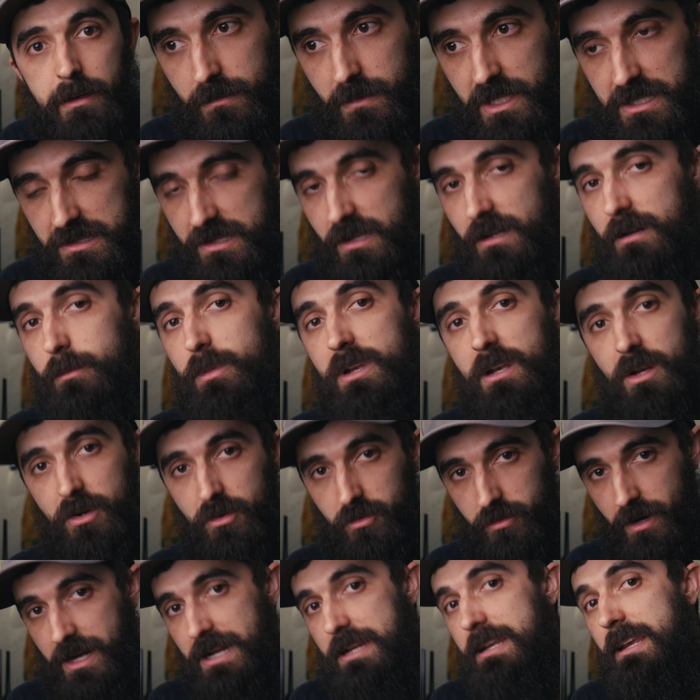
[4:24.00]
is gonna be a
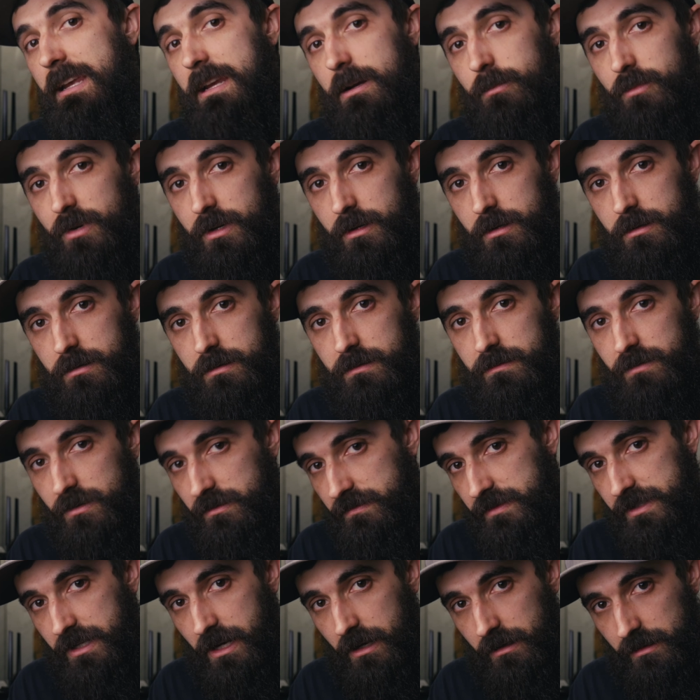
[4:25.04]
great camera for
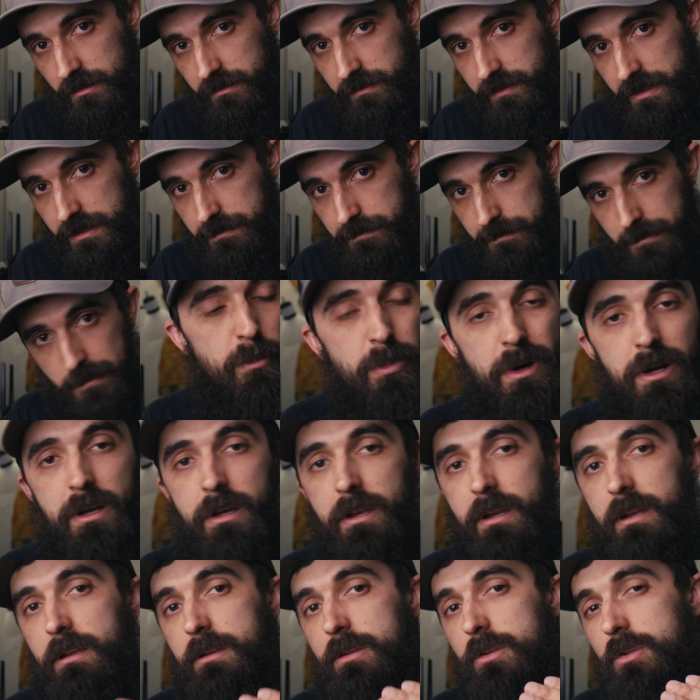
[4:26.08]
photography. But
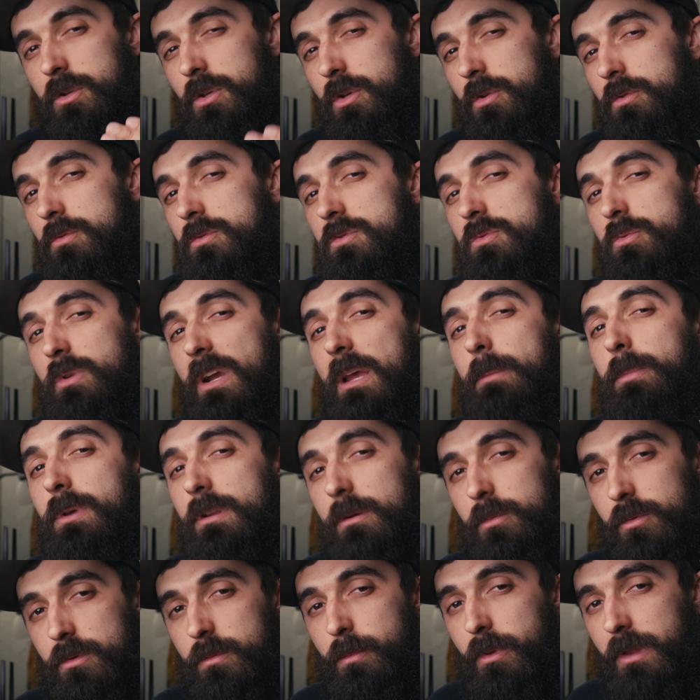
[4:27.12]
use
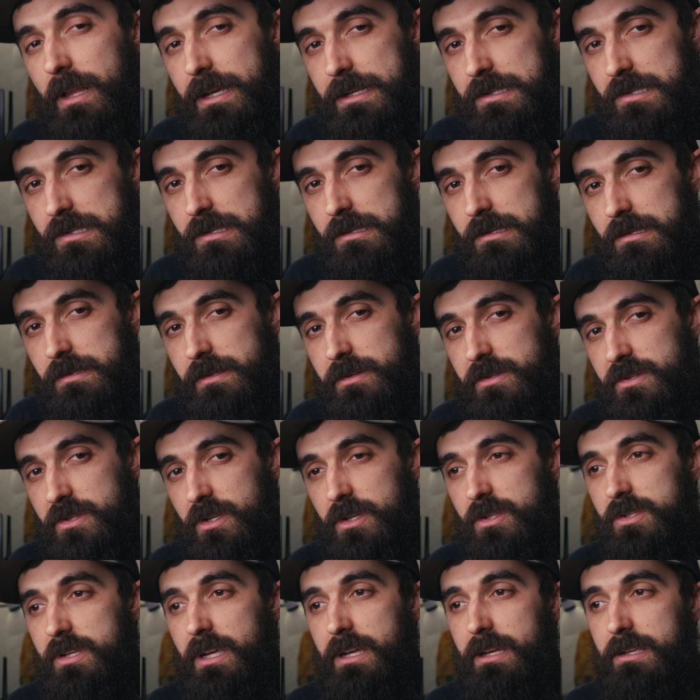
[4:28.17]
reputable places
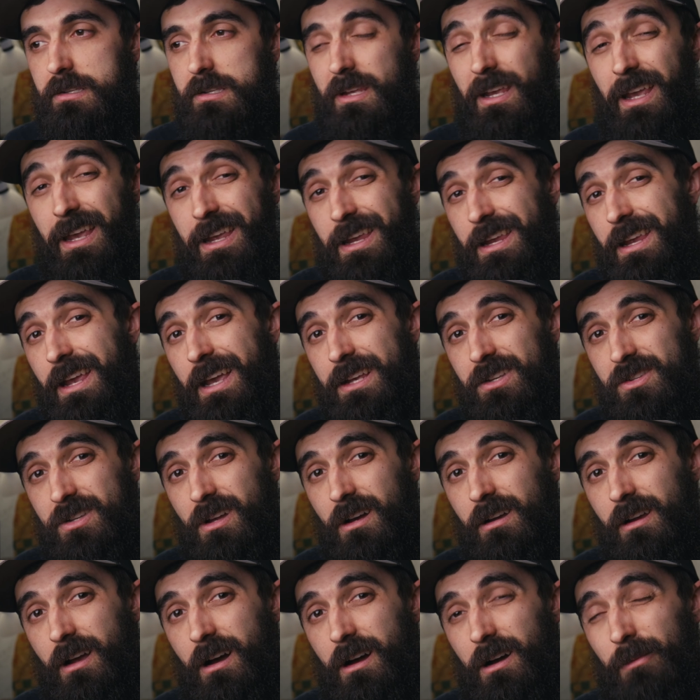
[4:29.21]
such as
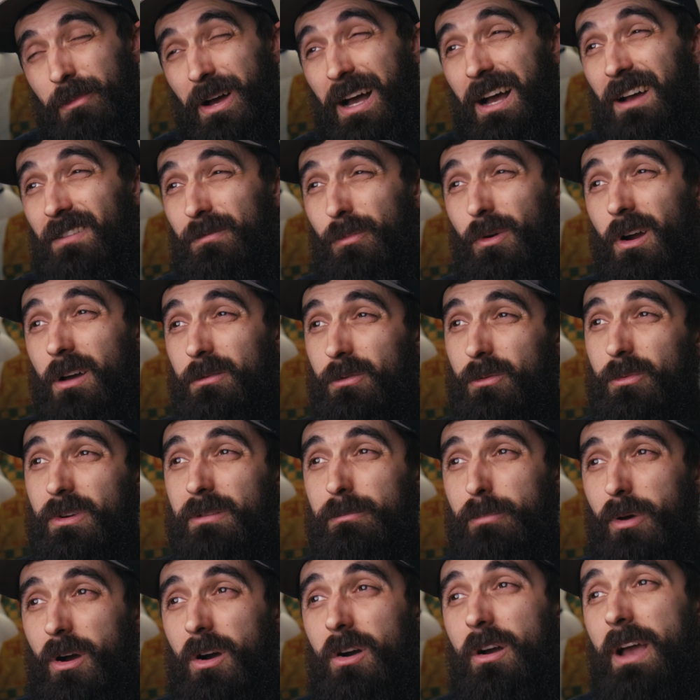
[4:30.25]
keh.com. I've probably
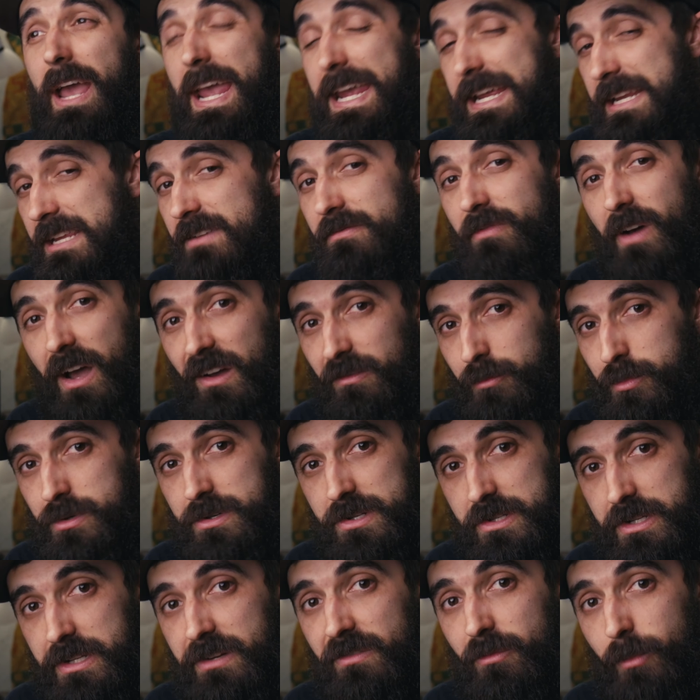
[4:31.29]
bought
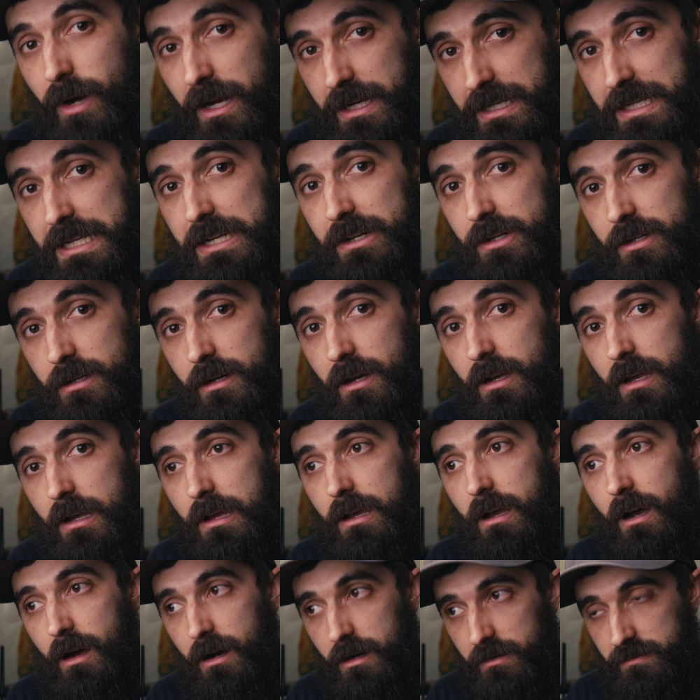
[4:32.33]
85% of my gear
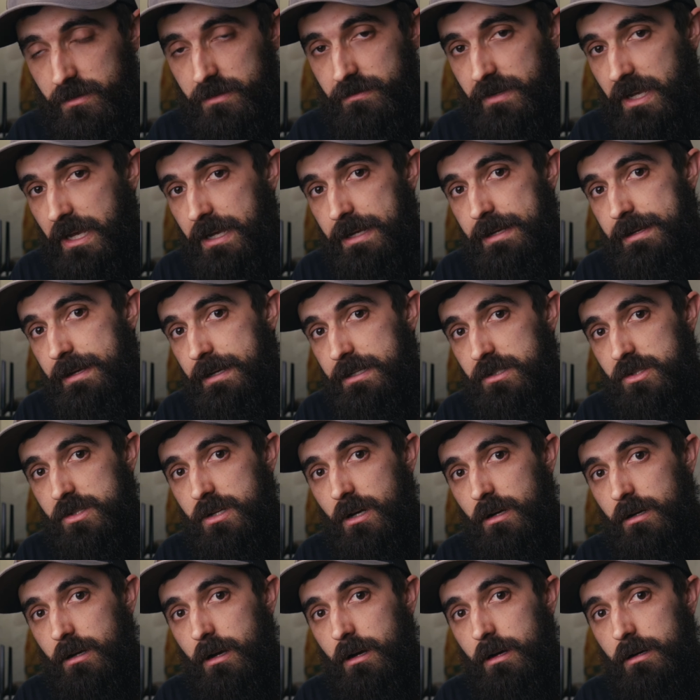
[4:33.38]
off of
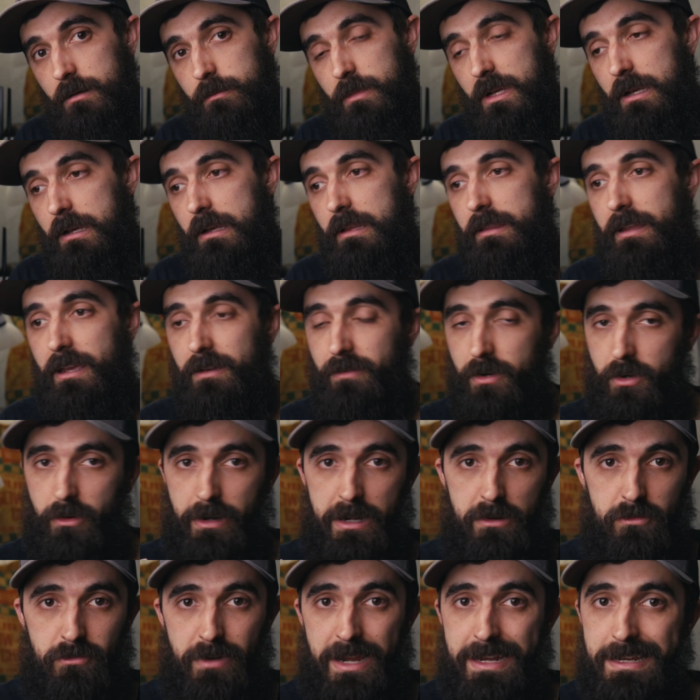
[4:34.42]
keh.com. They have a
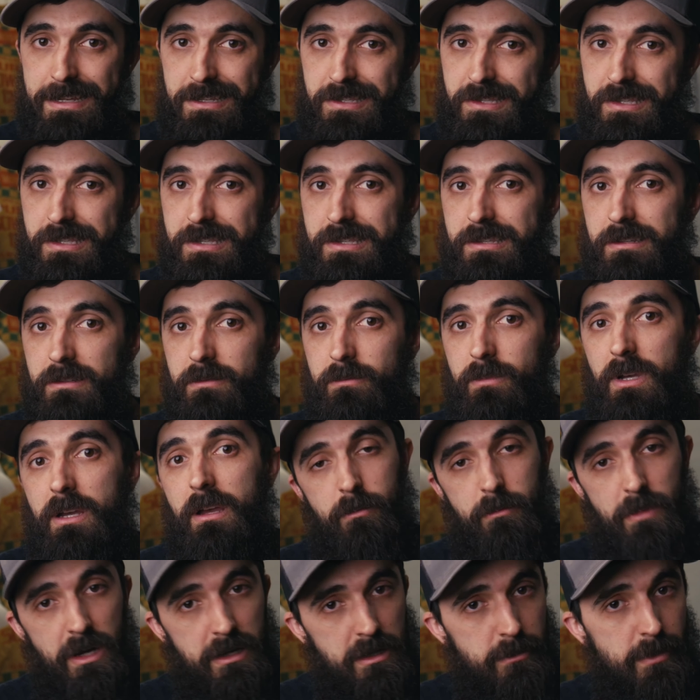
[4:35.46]
great rating system,
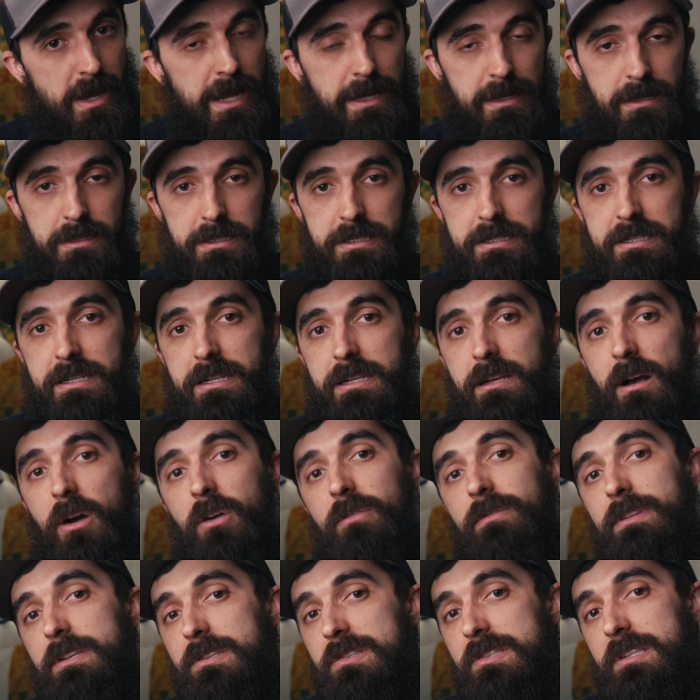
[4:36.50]
money back guarantee, all
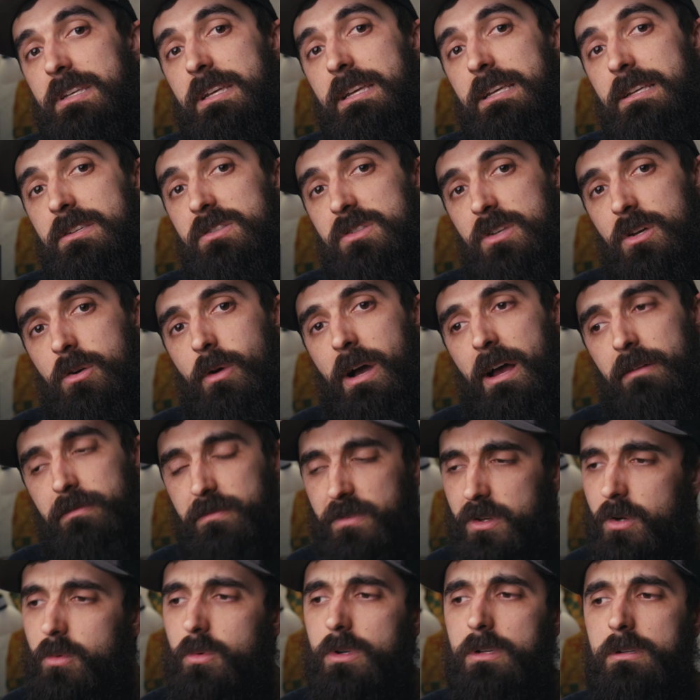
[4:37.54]
of these things. So I
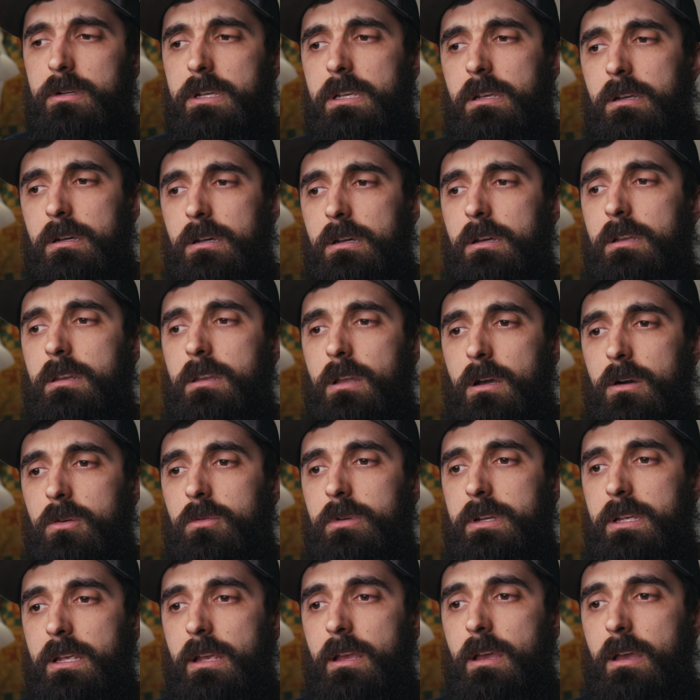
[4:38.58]
feel really good
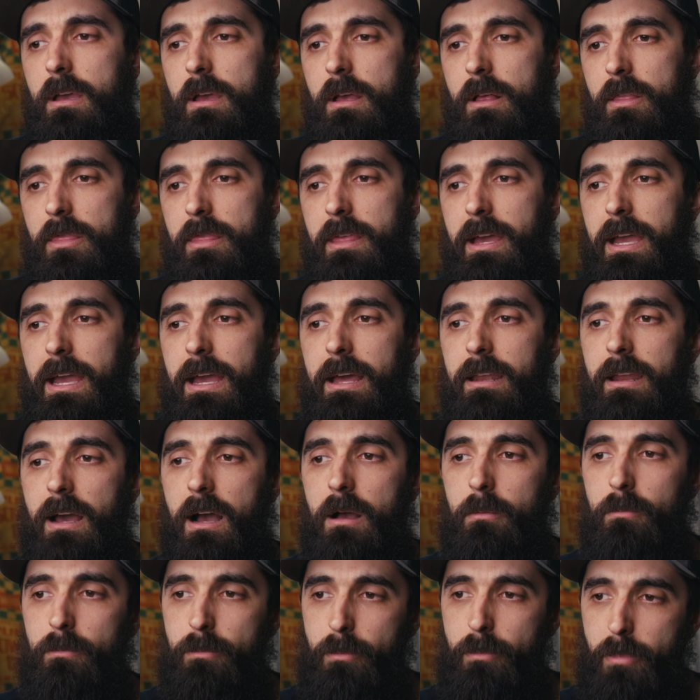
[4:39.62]
knowing that
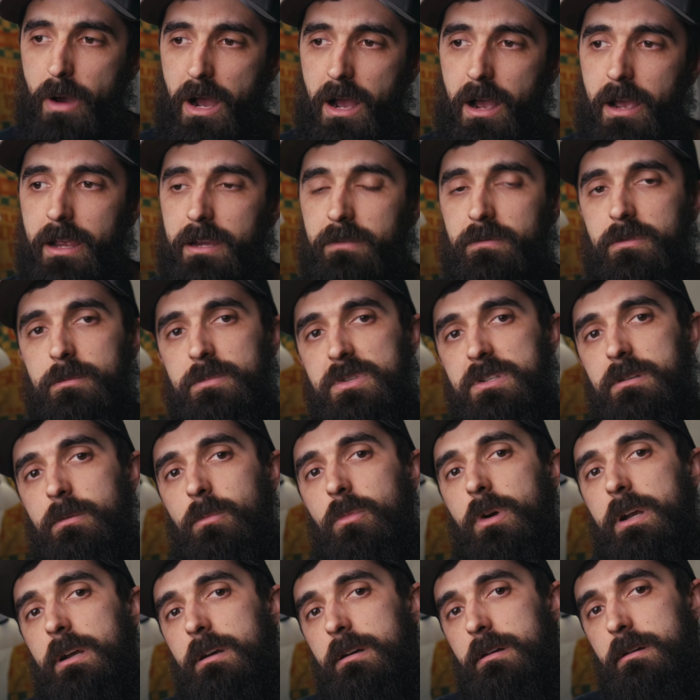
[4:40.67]
I'm buying from
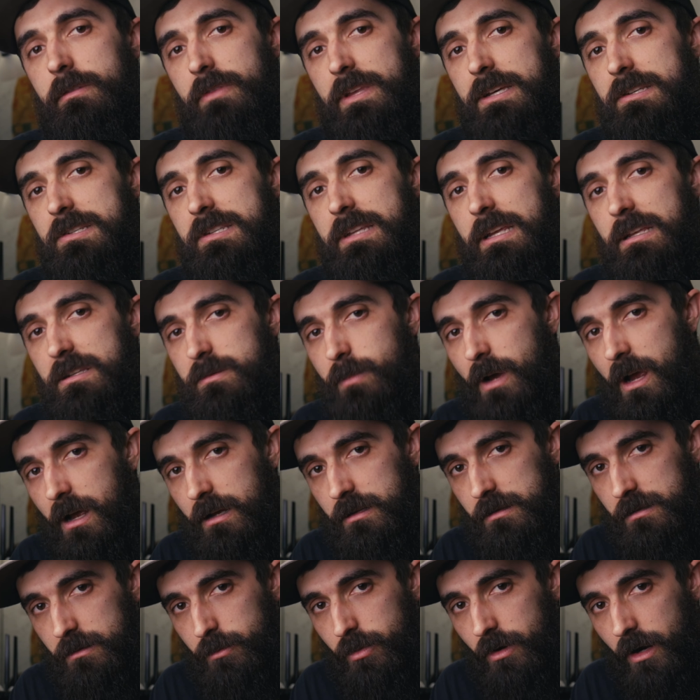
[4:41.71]
somewhere that stands behind
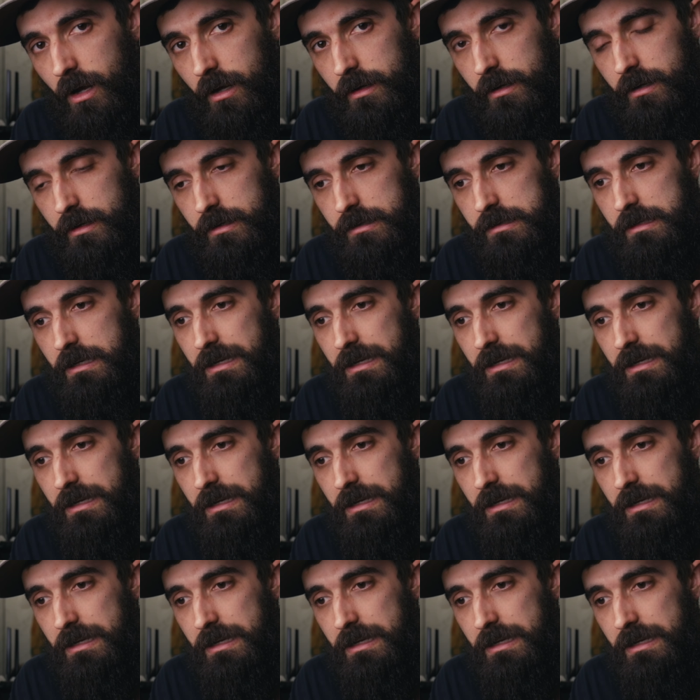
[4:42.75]
their product.